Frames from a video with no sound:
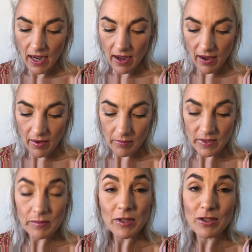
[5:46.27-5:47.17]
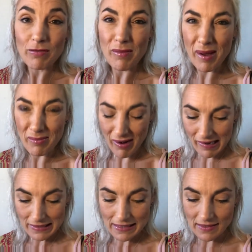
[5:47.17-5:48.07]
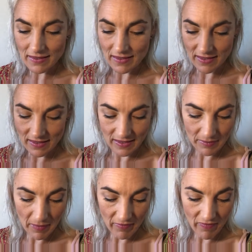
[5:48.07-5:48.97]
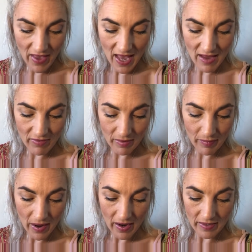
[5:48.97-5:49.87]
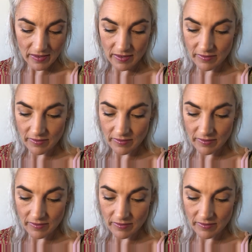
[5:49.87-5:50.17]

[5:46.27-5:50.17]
especially for my brides. It's my favorite part.